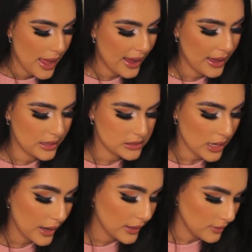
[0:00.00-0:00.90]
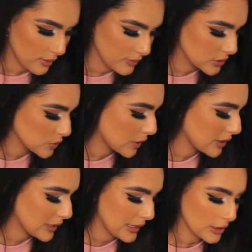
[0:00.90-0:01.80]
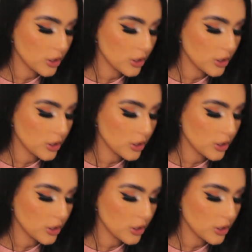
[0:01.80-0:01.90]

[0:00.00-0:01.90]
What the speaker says: And I love this one.